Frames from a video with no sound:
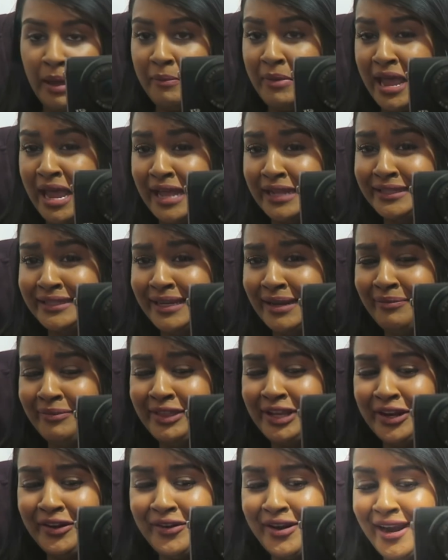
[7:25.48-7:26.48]
my bad. Same
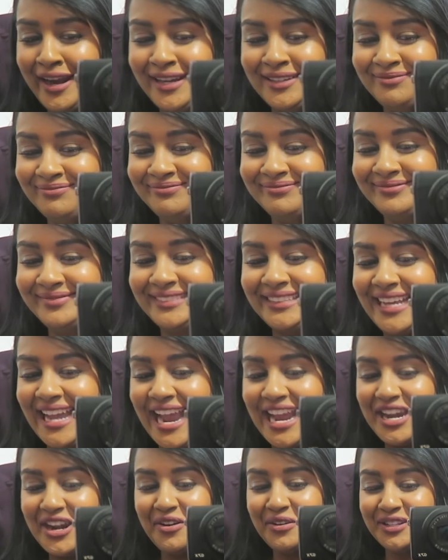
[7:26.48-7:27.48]
thing, right?
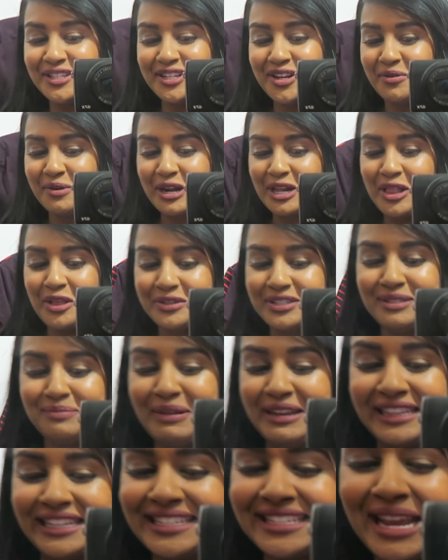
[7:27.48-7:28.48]
Yeah, I know it's nowhere close to
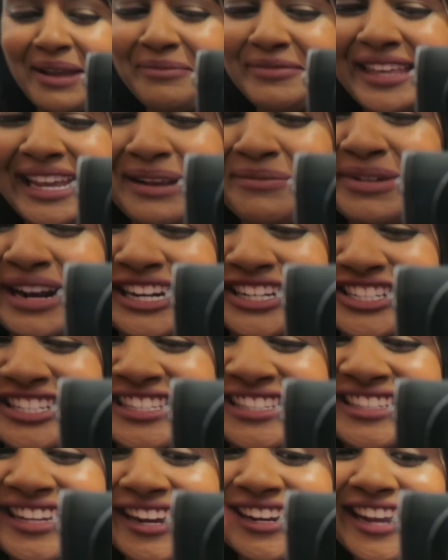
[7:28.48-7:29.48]
being the same thing, but I
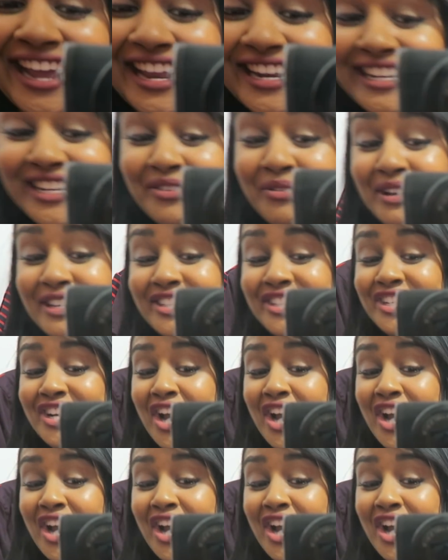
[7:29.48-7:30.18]
just suck at US